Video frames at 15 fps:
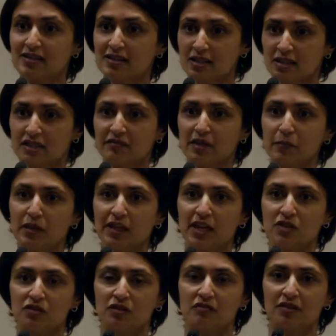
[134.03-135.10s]
assistive
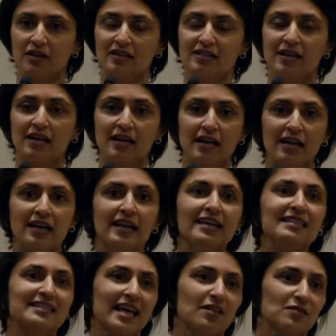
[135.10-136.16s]
communication device,
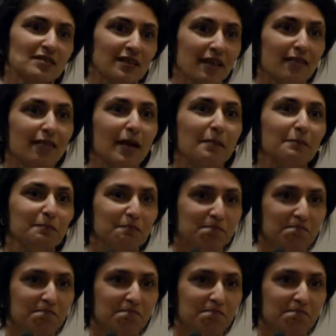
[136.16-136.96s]
it sounds like them.